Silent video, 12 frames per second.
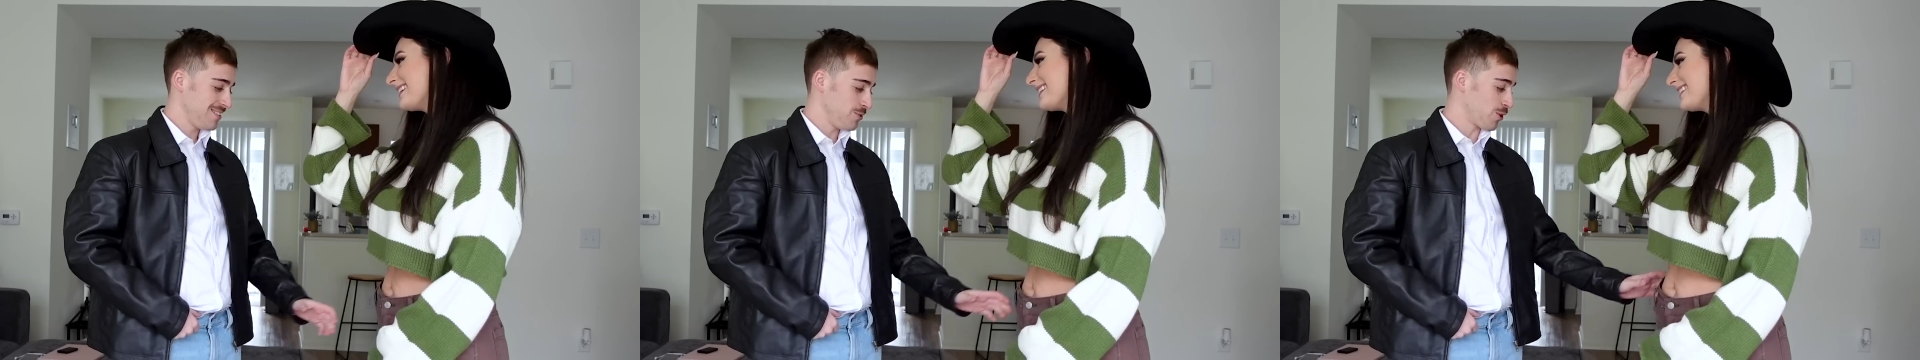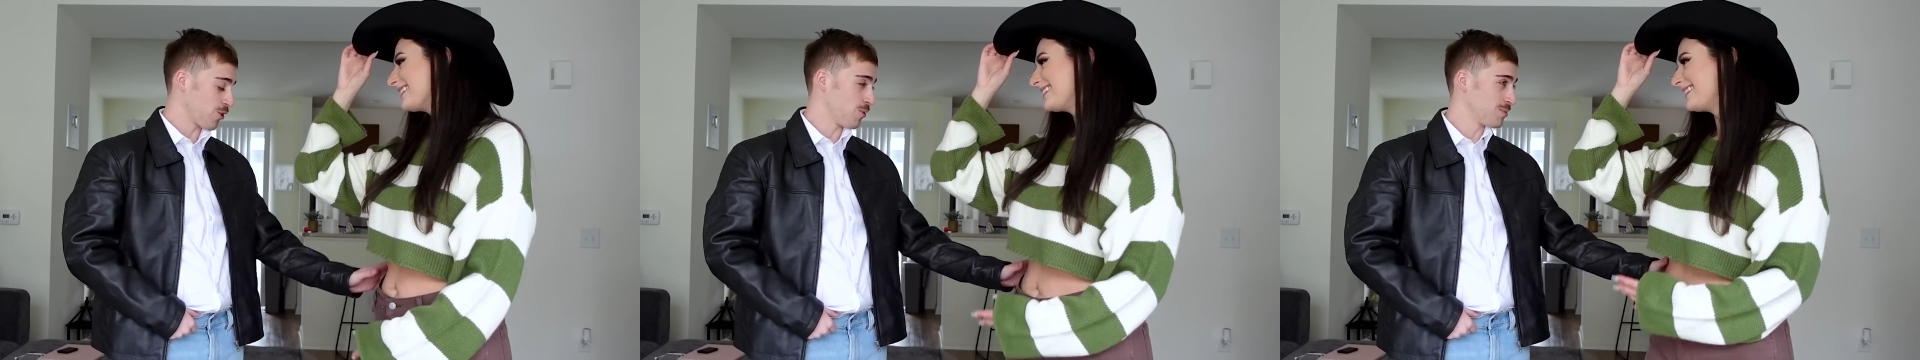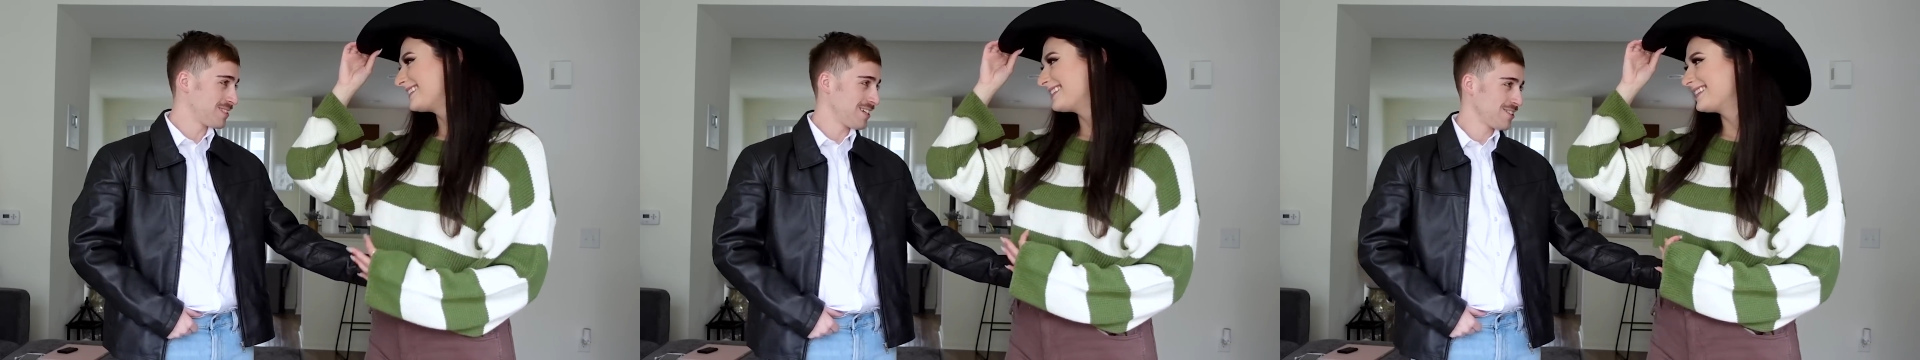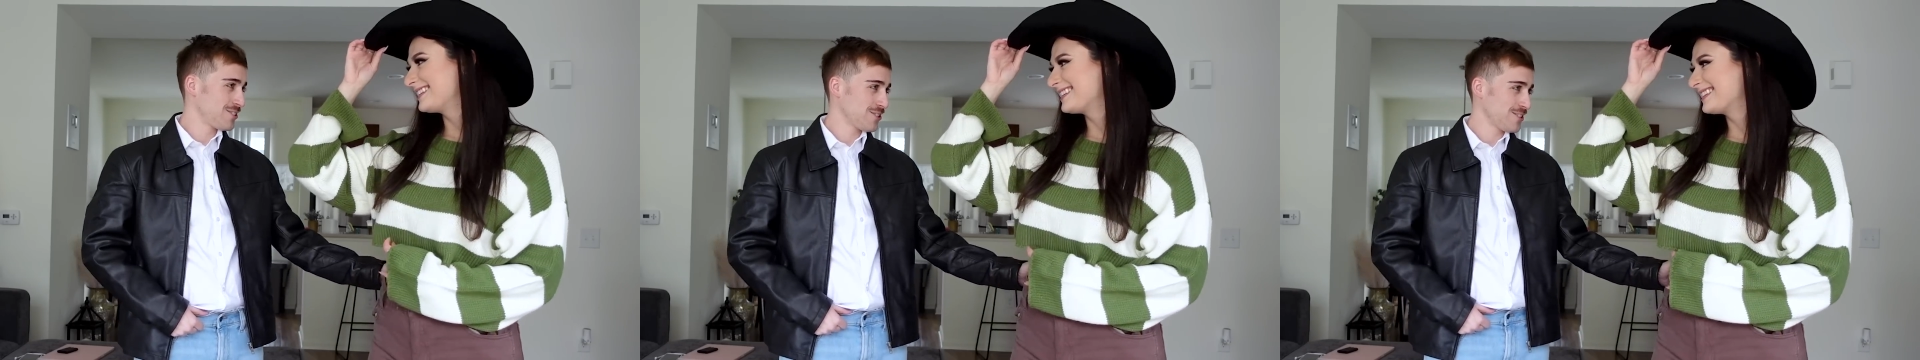Speaker 1: You want to go
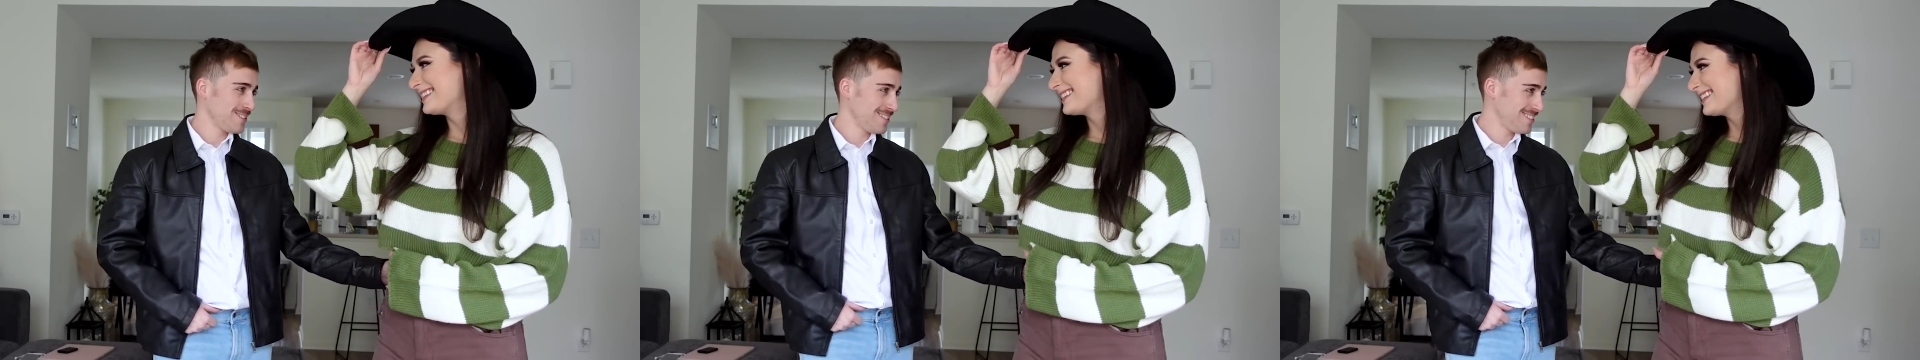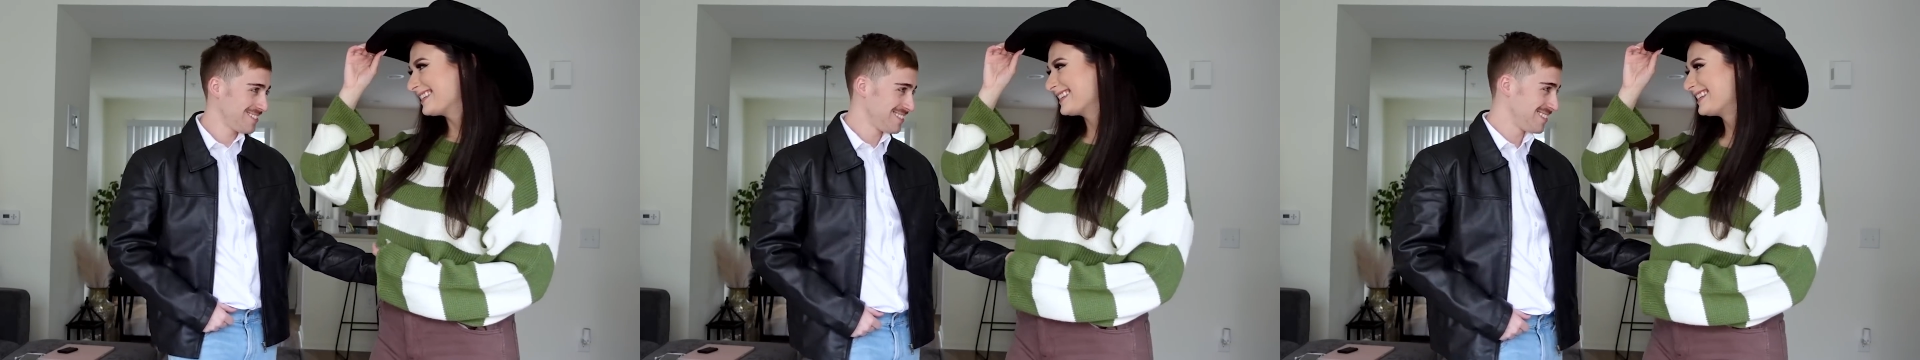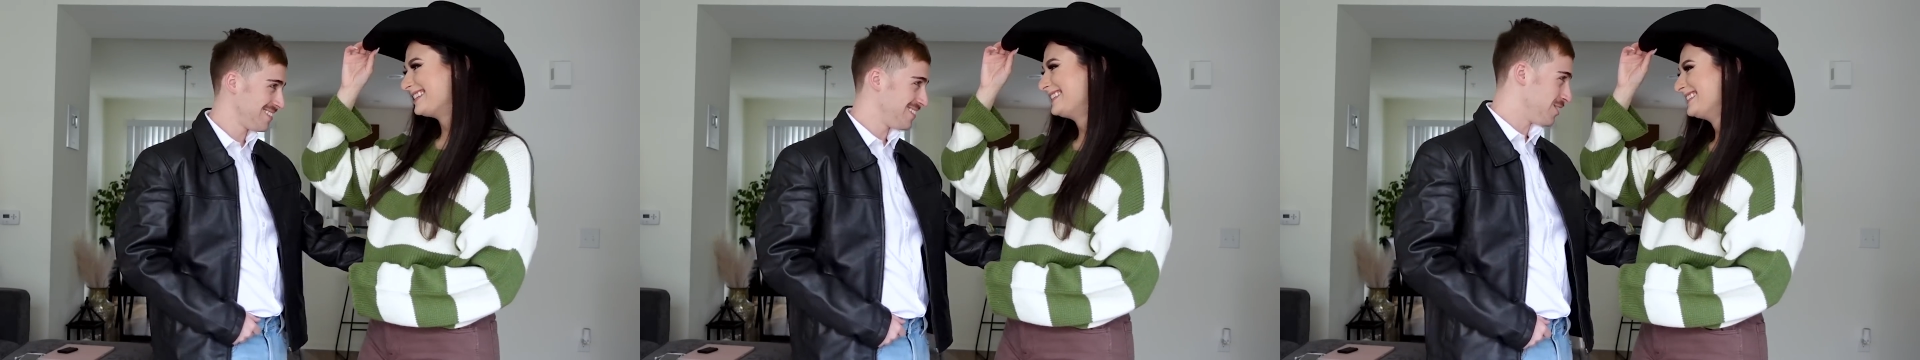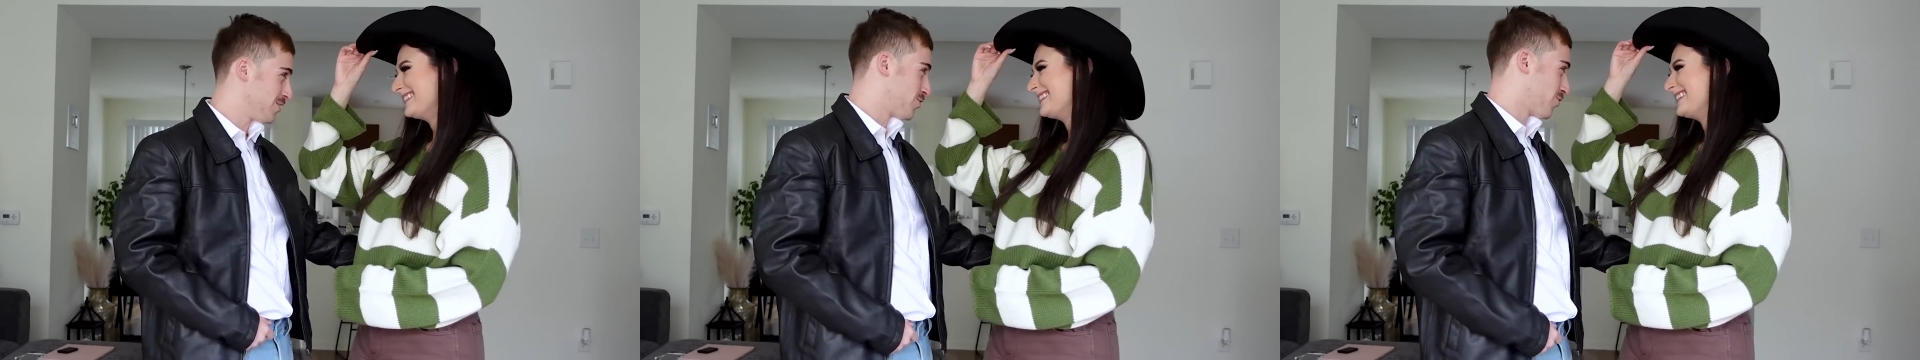upstairs, sugar?
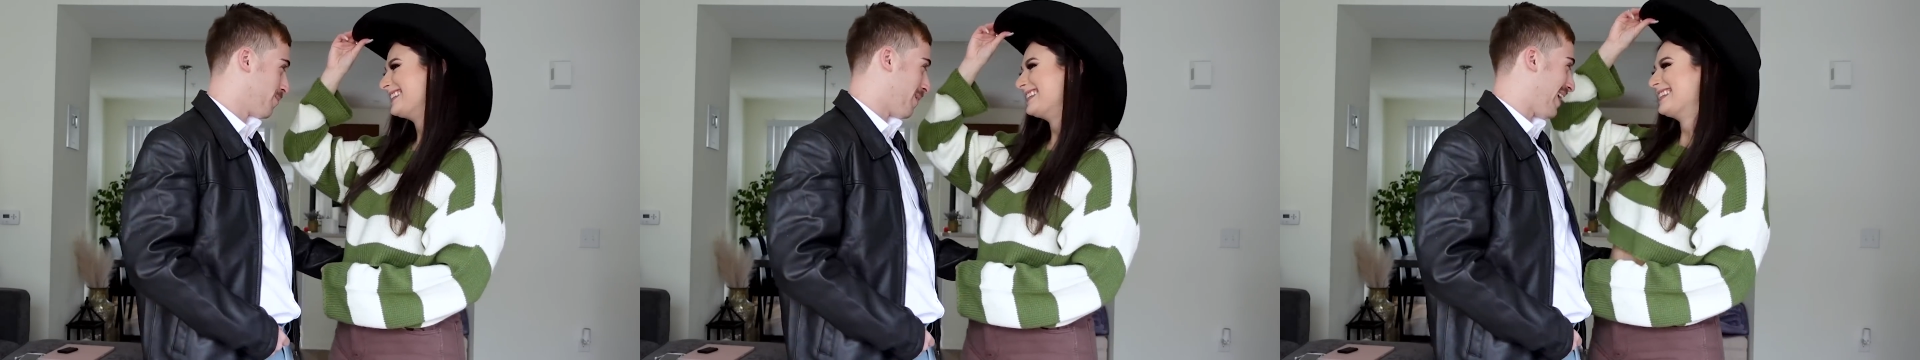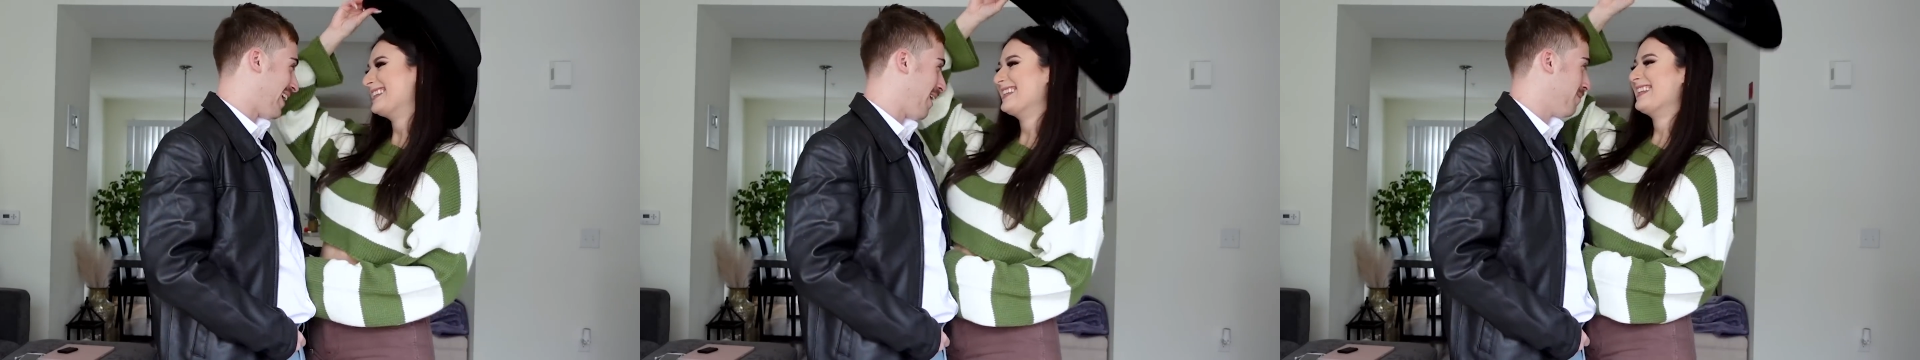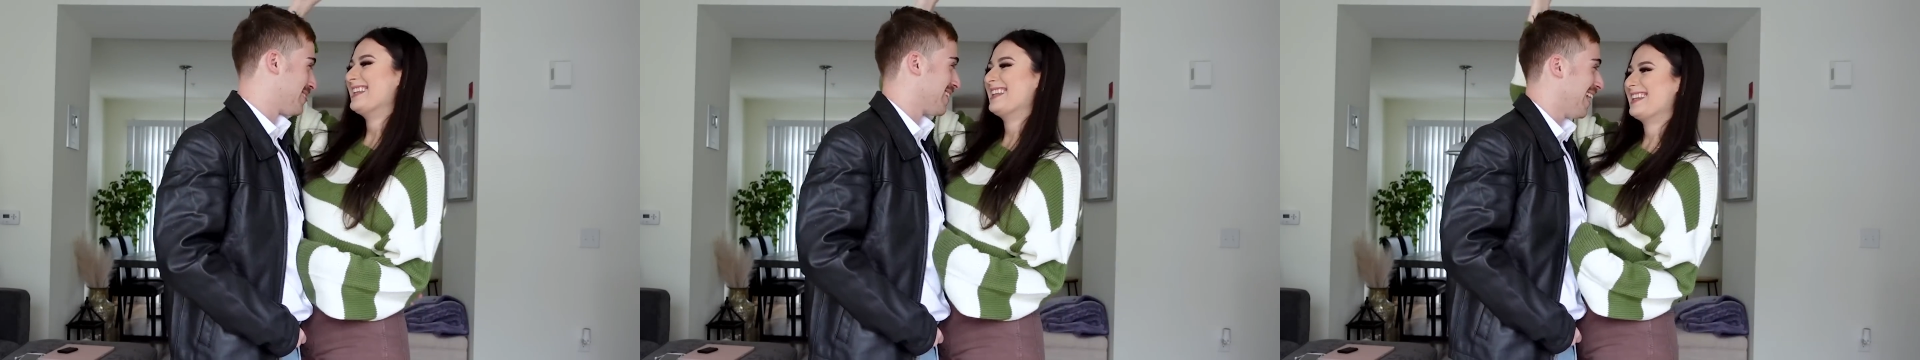You can scream my name as